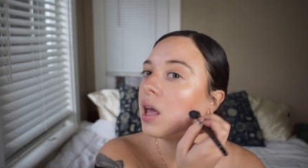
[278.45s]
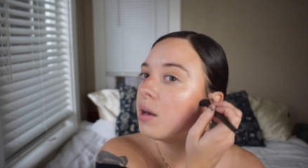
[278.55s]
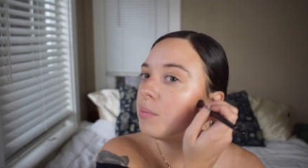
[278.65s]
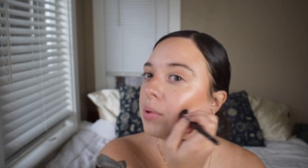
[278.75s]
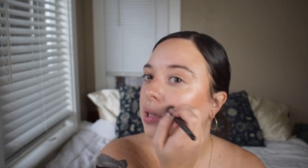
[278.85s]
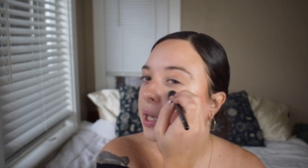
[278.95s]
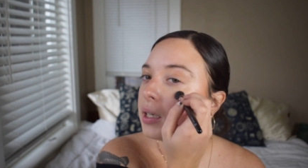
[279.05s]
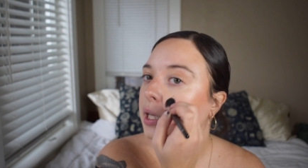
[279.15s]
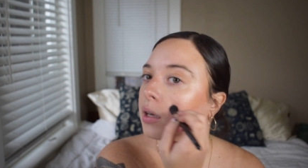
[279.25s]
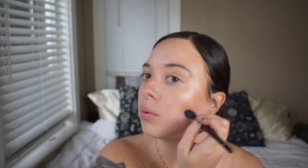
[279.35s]
and
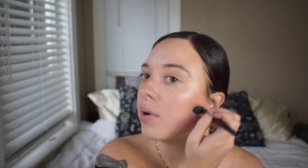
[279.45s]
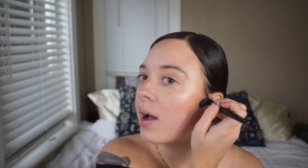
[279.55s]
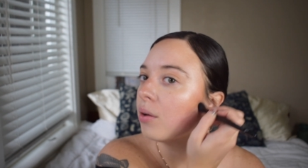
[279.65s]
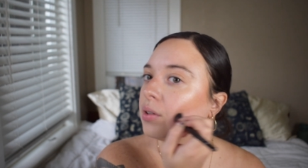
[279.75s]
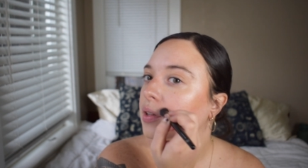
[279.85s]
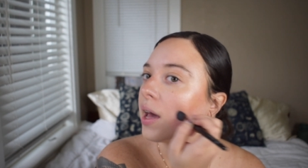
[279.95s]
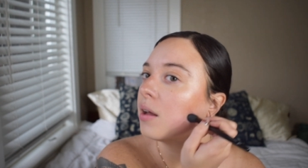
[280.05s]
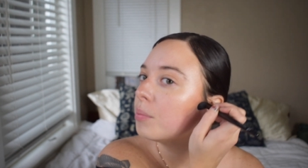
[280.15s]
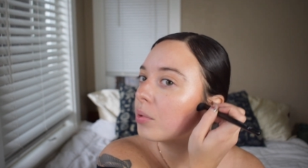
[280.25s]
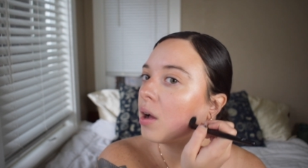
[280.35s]
blending around
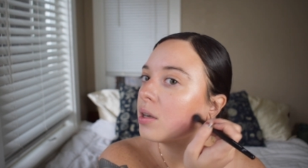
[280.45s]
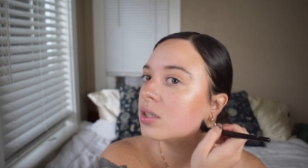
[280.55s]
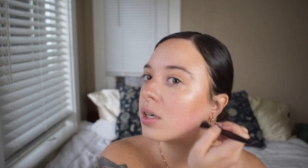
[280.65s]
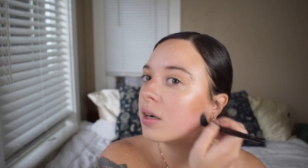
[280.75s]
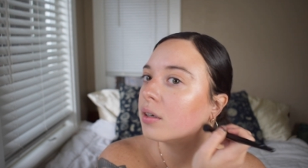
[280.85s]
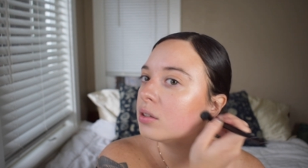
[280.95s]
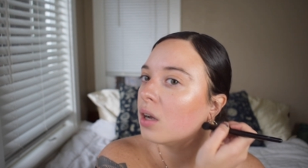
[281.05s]
that bronzer.